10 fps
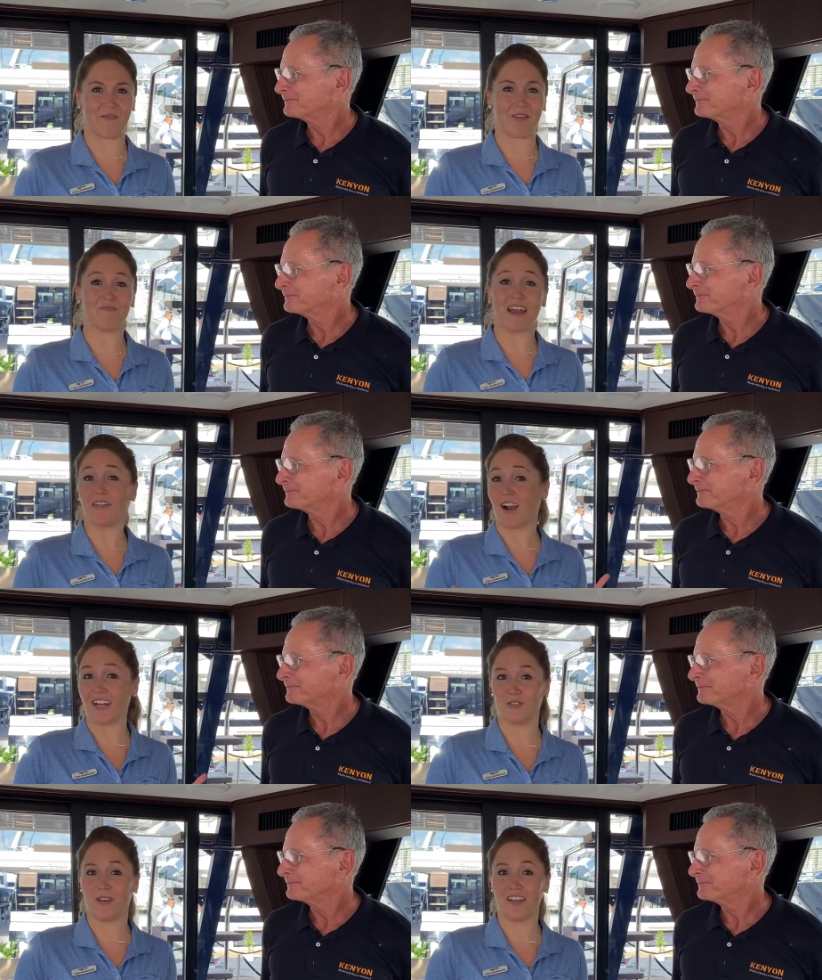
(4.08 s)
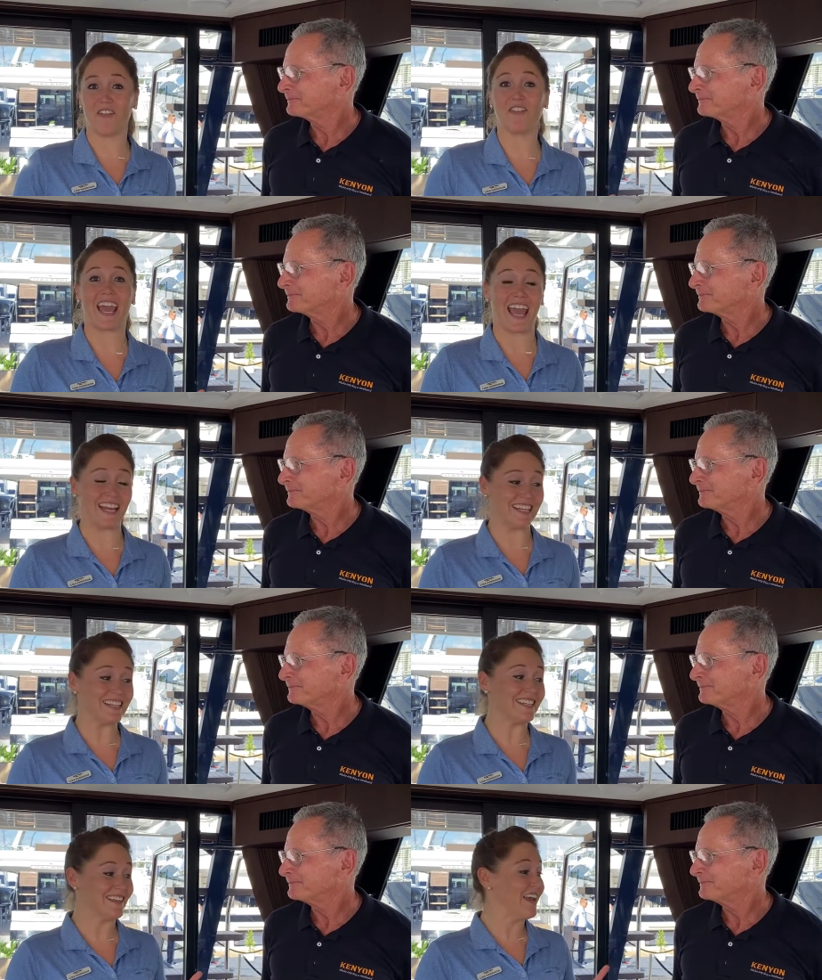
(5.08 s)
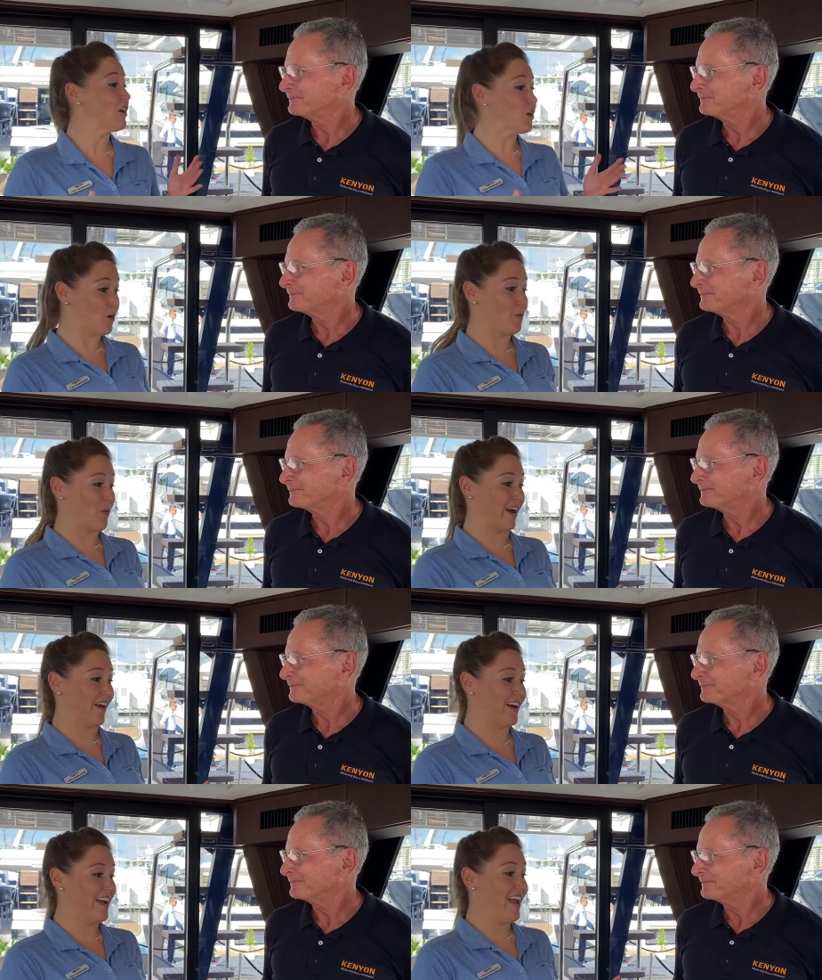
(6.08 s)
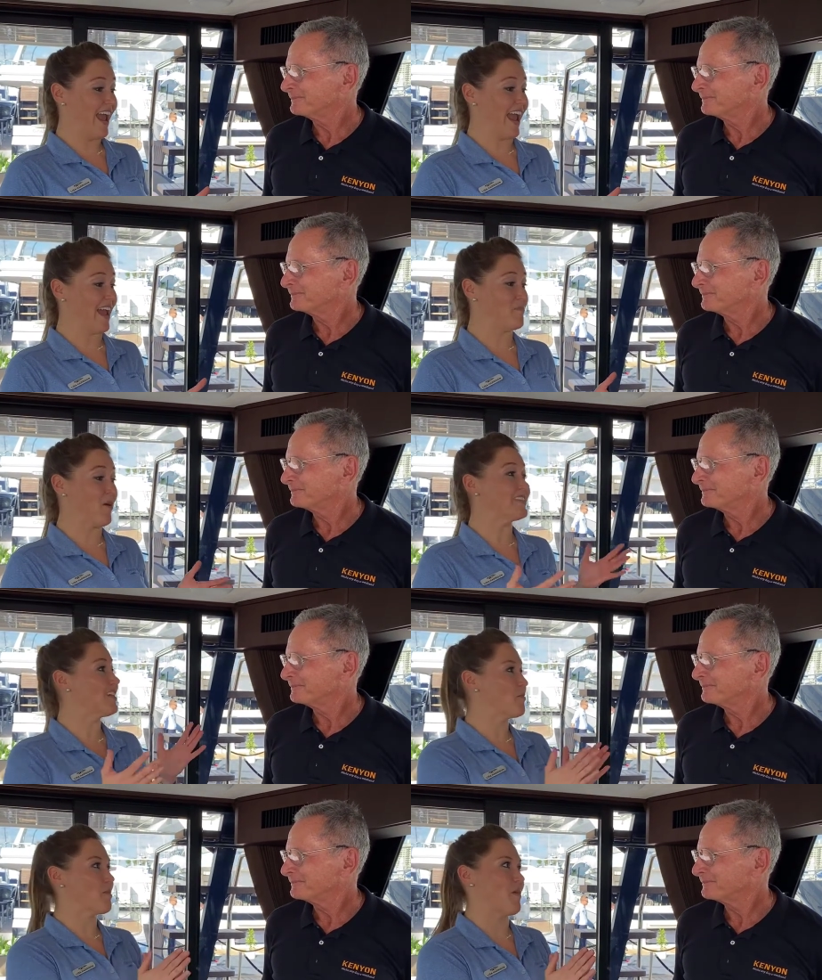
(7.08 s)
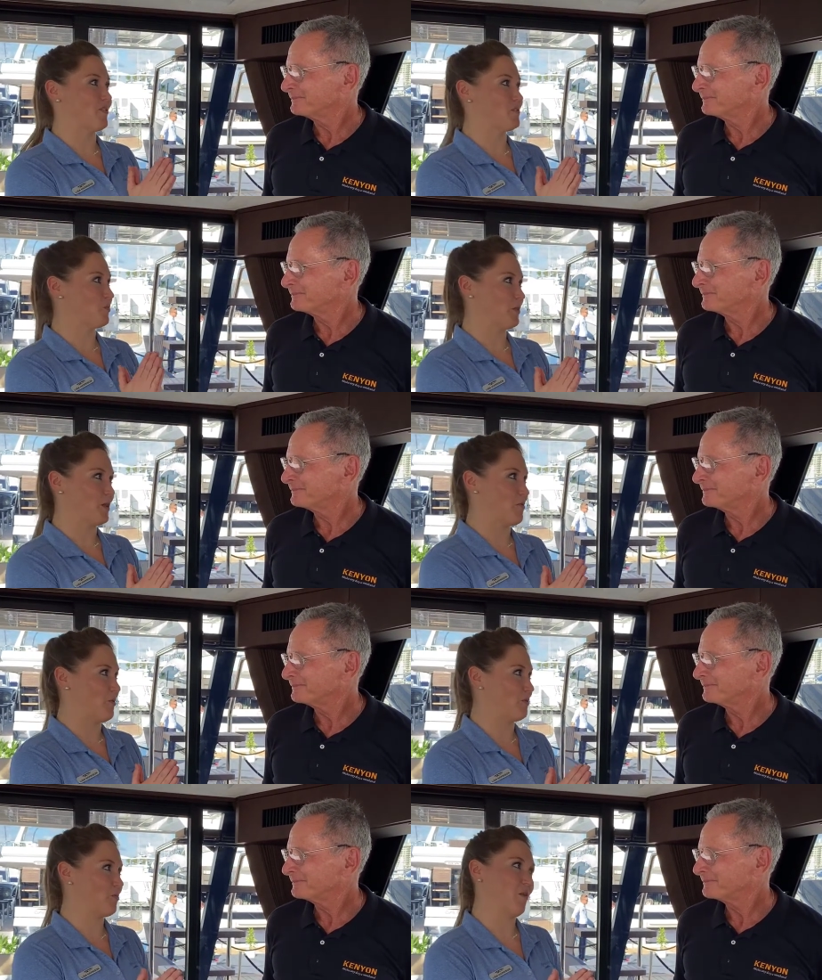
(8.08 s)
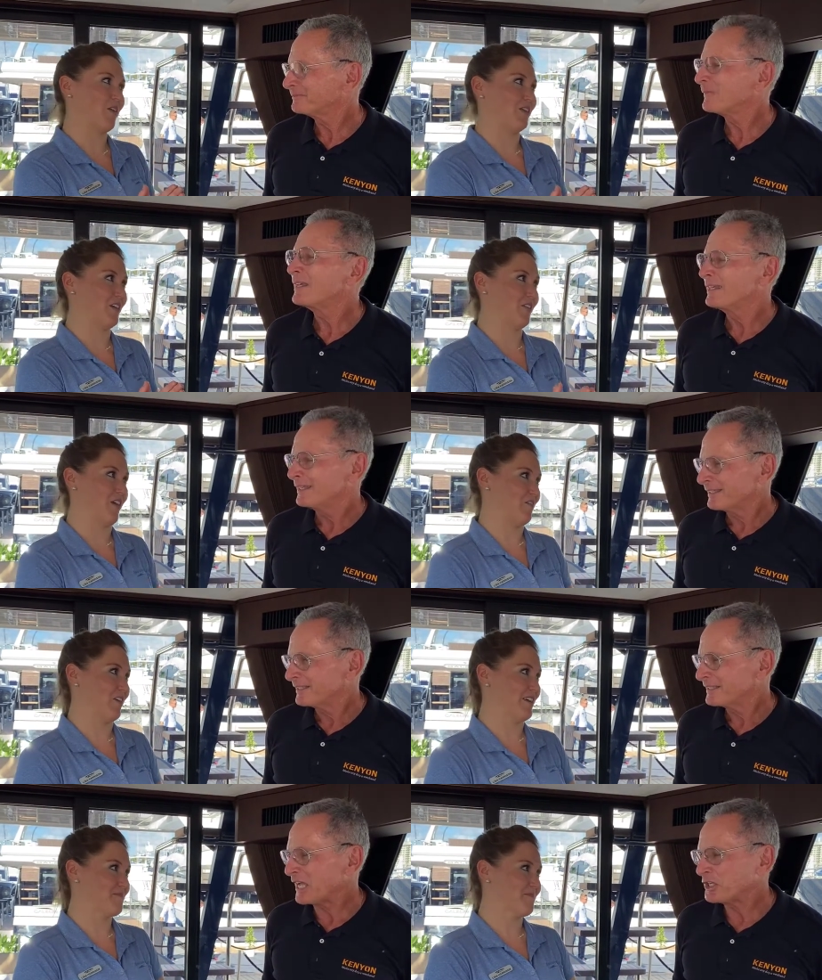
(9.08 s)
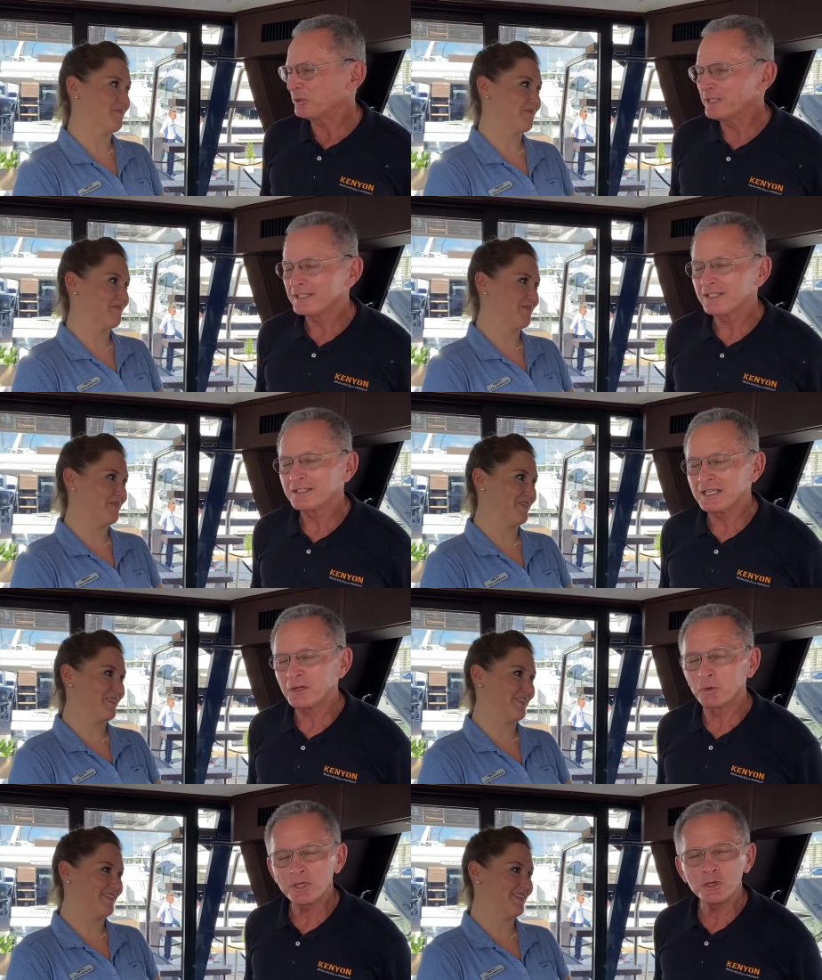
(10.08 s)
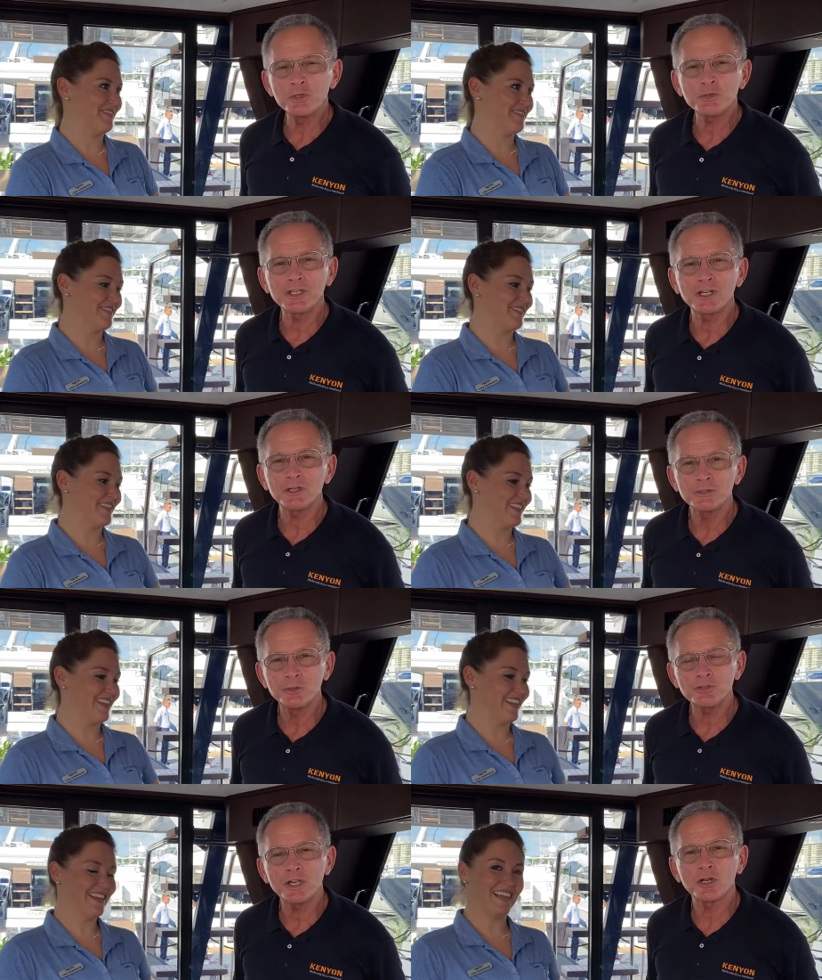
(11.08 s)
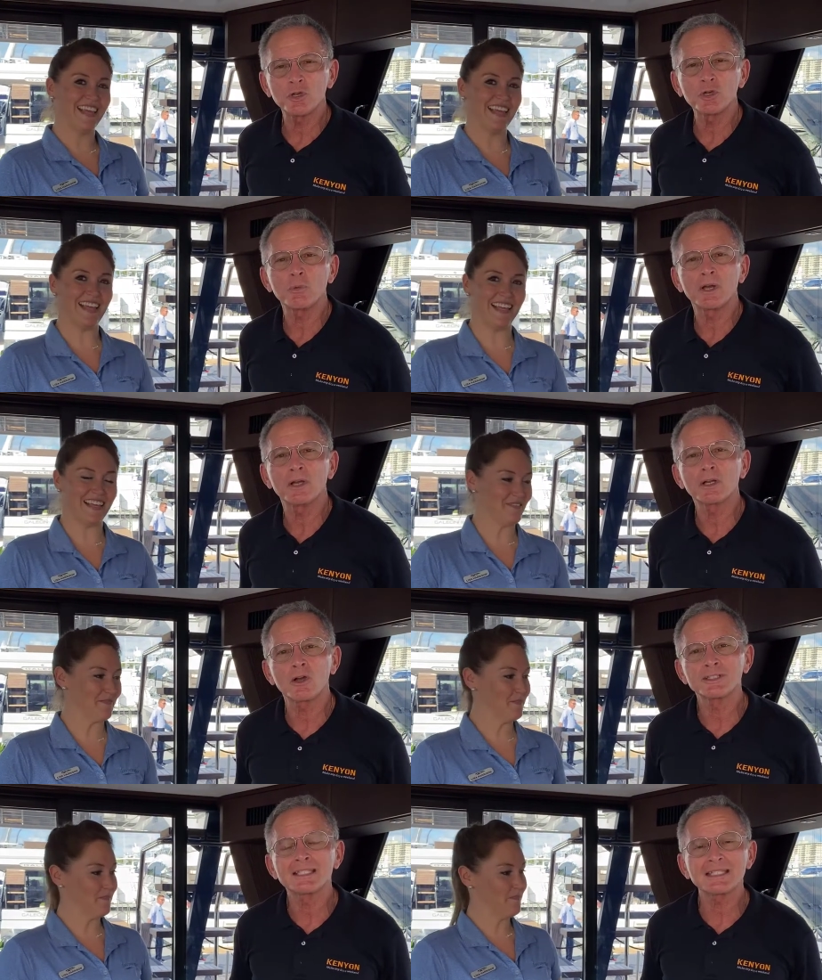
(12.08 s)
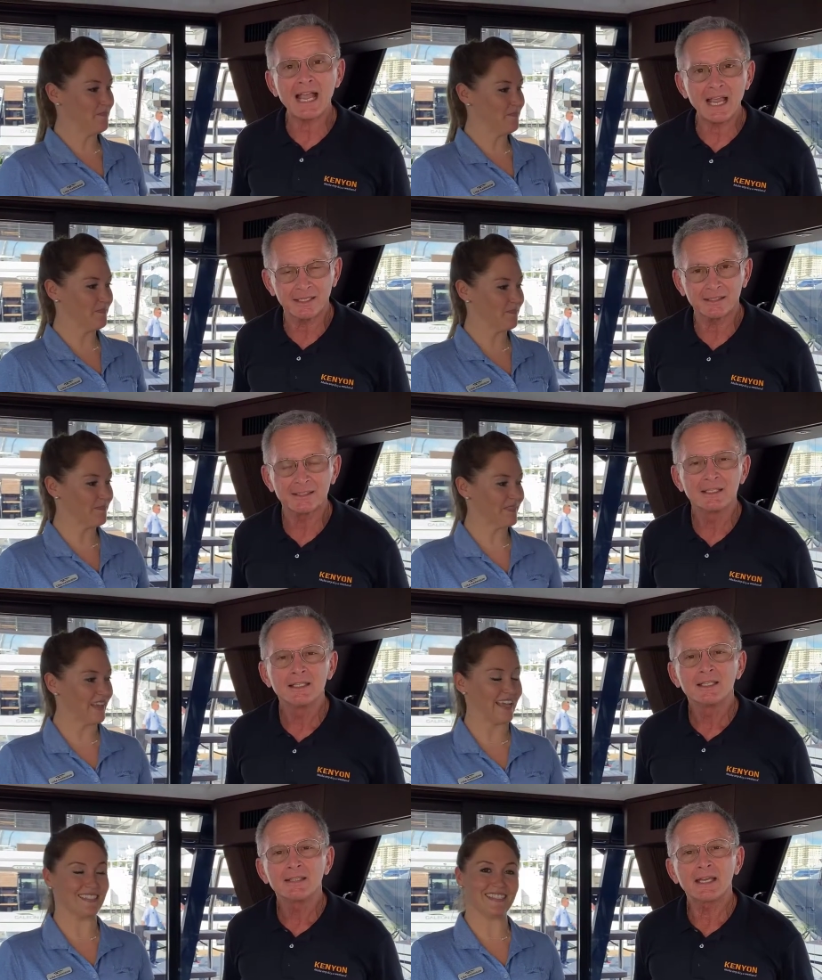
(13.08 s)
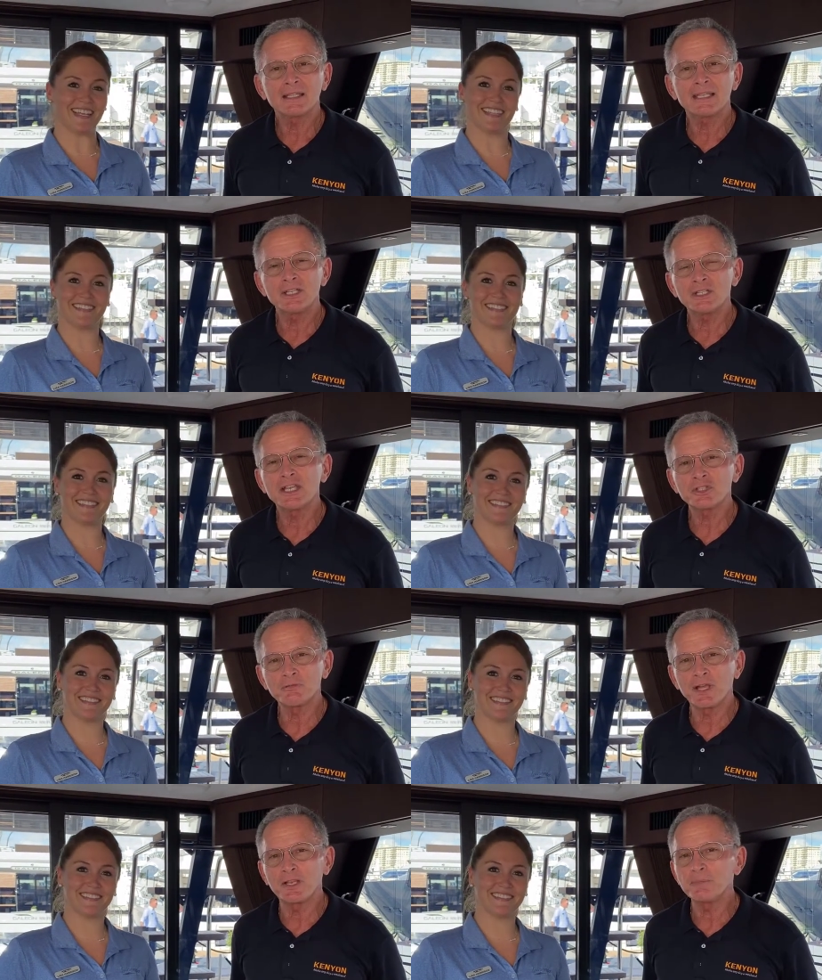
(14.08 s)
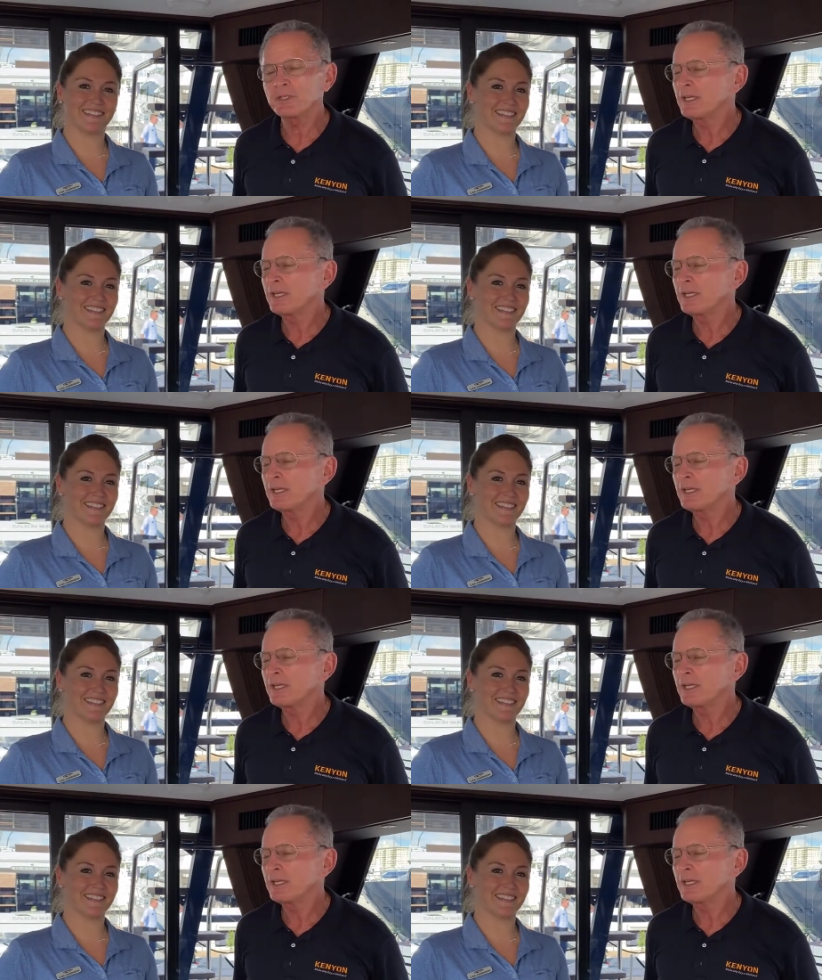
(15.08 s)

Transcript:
Speaker 1: with Mike Reichman of Kenyon Cookware. And Mike, tell me about this really cool new product that you're offering.
Speaker 2: Thank you, Lisa. Yeah, we're introducing a new set of cookware called StacKEN that Kenyon has developed